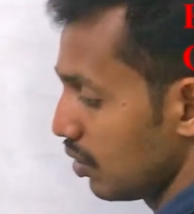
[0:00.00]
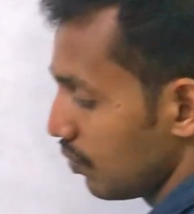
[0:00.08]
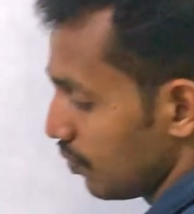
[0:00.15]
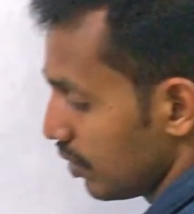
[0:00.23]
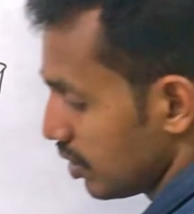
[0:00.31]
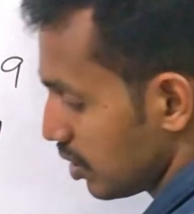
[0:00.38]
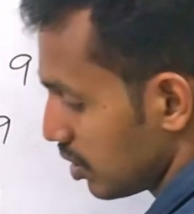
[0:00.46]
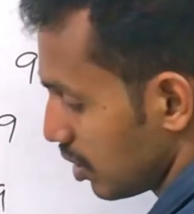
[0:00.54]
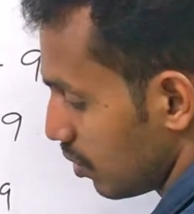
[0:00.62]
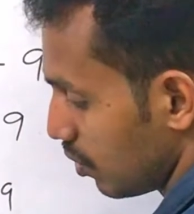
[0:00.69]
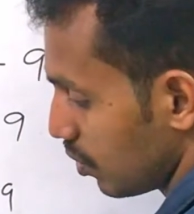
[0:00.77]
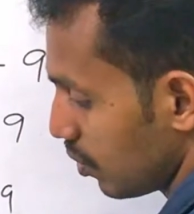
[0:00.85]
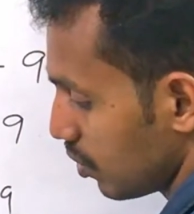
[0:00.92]
which is
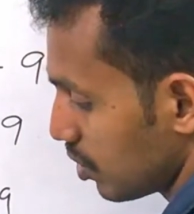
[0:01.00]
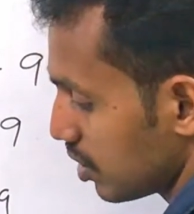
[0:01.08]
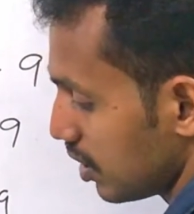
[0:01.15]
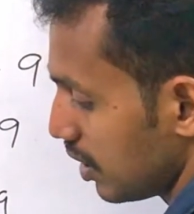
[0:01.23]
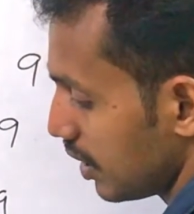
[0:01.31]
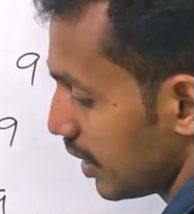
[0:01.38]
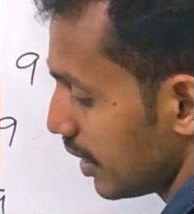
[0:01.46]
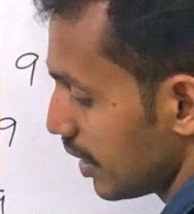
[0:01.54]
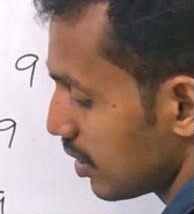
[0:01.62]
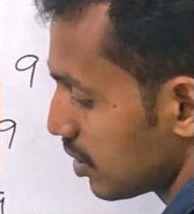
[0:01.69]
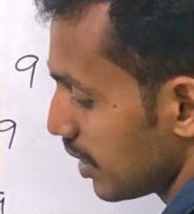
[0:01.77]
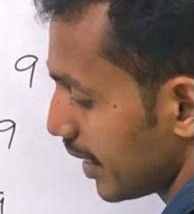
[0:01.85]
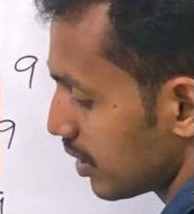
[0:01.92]
equal to original area
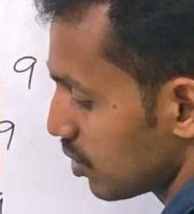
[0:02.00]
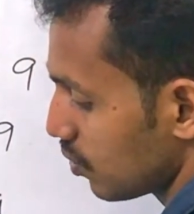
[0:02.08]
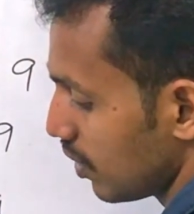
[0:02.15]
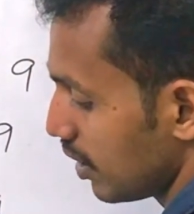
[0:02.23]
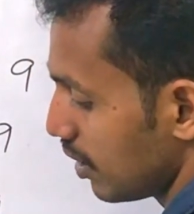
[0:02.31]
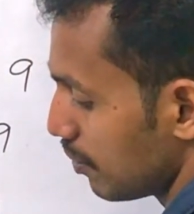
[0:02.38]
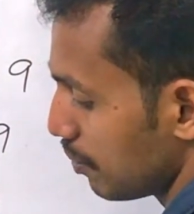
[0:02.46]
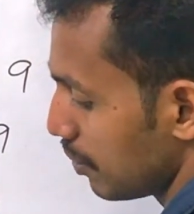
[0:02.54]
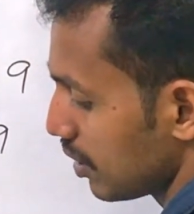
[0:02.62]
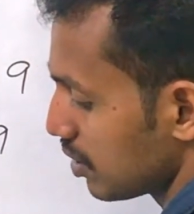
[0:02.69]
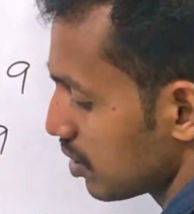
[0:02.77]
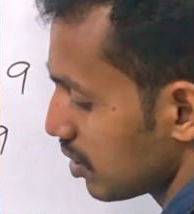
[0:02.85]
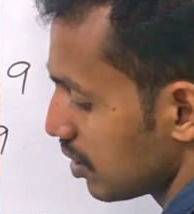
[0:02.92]
is xy
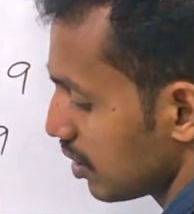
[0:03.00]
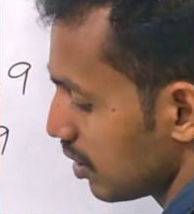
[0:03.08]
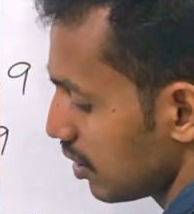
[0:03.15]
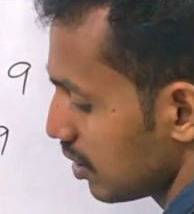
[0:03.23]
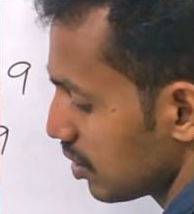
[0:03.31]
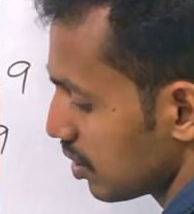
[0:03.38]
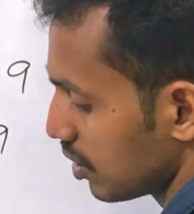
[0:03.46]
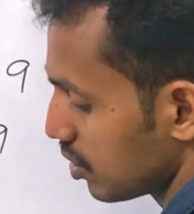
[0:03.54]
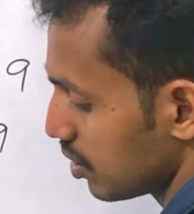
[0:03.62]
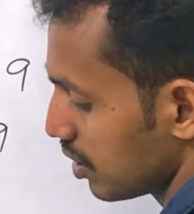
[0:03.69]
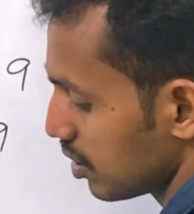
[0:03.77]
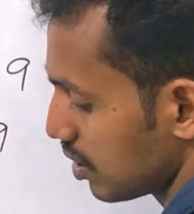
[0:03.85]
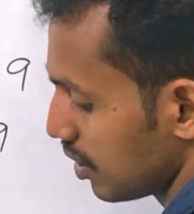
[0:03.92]
plus
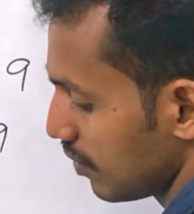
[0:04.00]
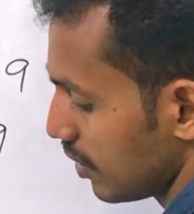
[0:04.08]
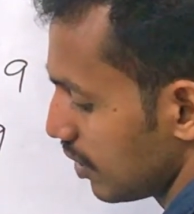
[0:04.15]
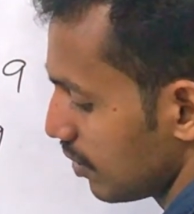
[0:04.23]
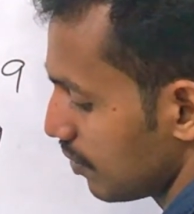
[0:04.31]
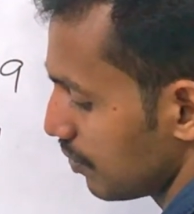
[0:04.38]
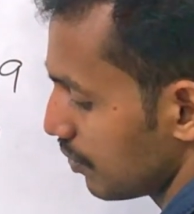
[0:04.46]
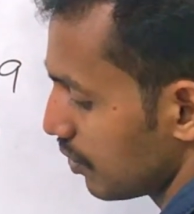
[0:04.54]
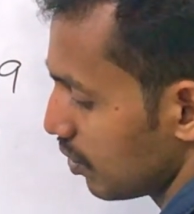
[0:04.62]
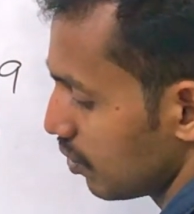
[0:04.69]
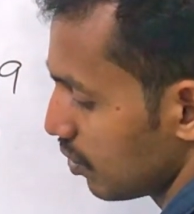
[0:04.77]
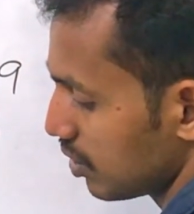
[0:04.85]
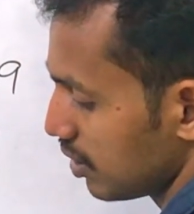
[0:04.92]
67.
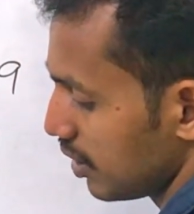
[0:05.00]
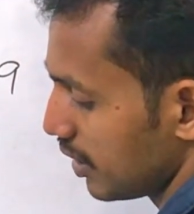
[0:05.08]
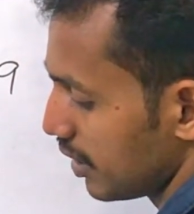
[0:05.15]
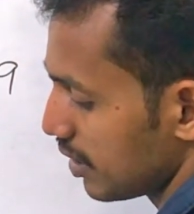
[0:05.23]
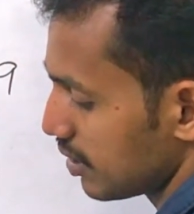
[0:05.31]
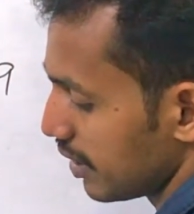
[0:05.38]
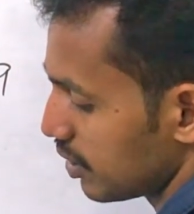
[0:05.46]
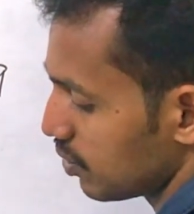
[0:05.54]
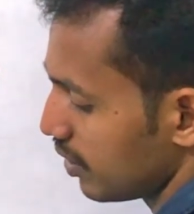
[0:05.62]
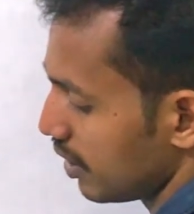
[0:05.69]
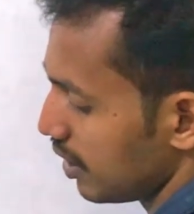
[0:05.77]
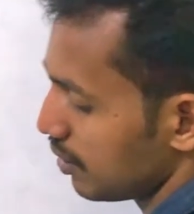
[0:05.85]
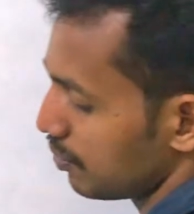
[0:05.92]
Original area is
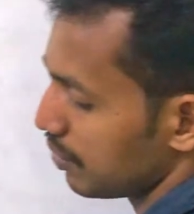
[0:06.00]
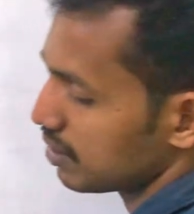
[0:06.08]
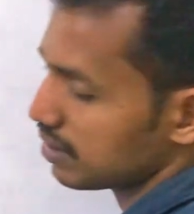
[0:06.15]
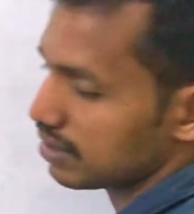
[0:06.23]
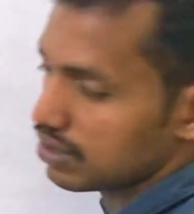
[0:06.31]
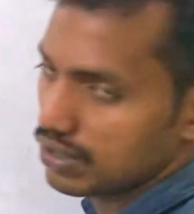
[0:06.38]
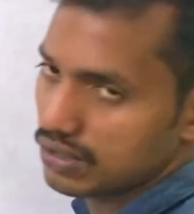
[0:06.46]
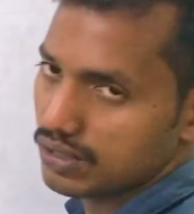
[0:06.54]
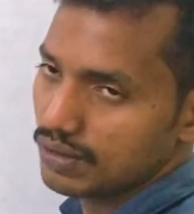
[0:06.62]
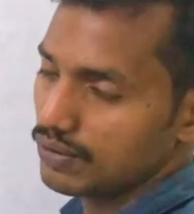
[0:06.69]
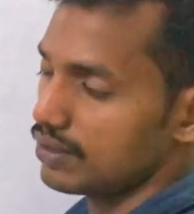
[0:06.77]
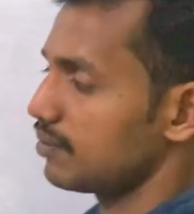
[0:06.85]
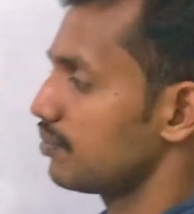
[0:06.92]
xy and plus 67.